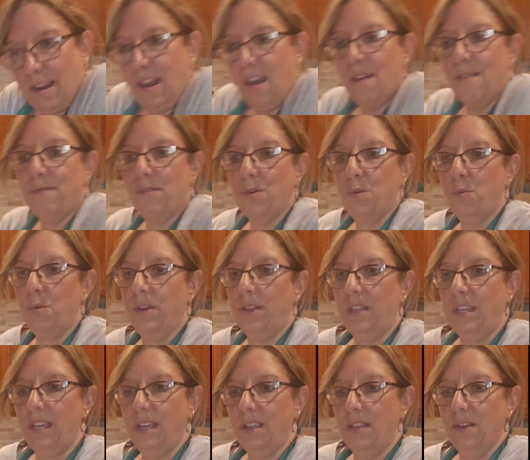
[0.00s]
covered with
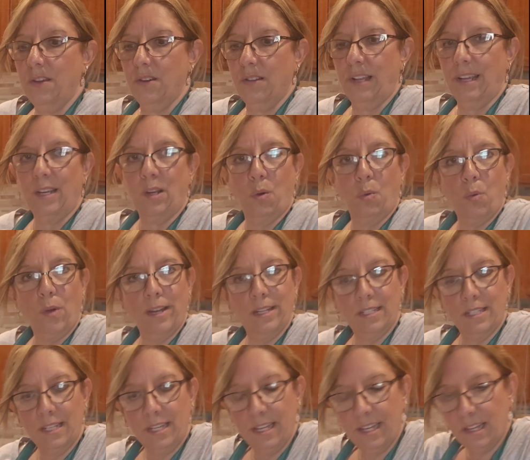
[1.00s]
either like a
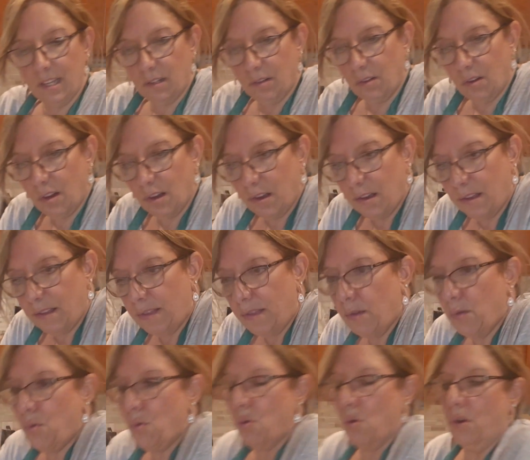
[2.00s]
wet tea cloth
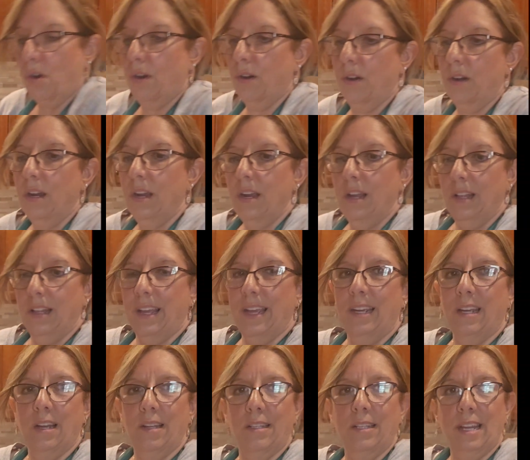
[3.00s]
or
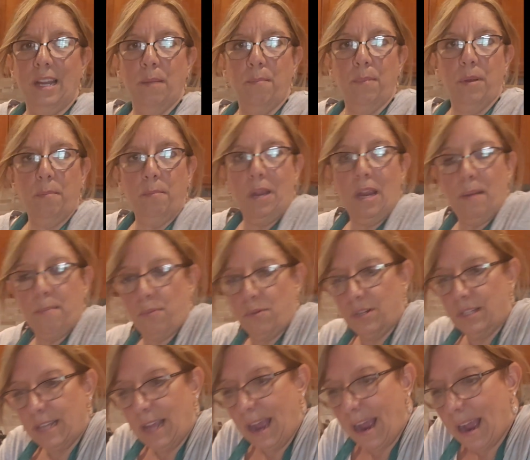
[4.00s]
like a dampened paper
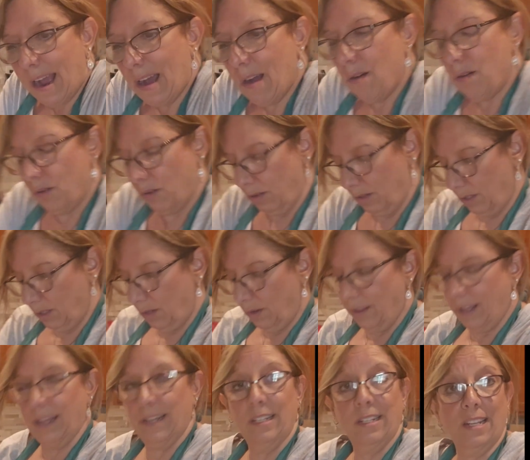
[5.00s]
towel so
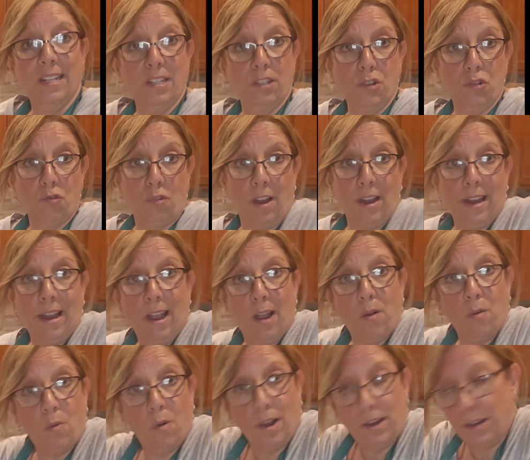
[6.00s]
that it doesn't dry
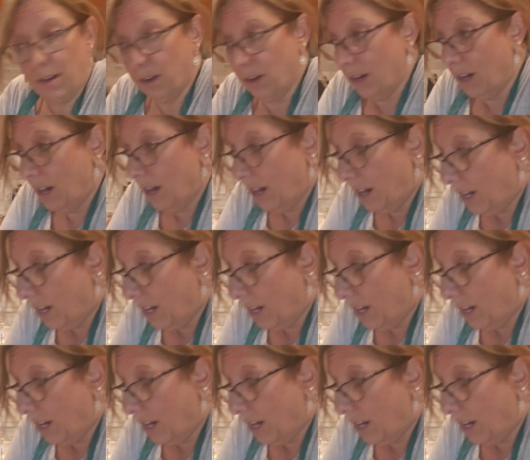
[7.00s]
out while you're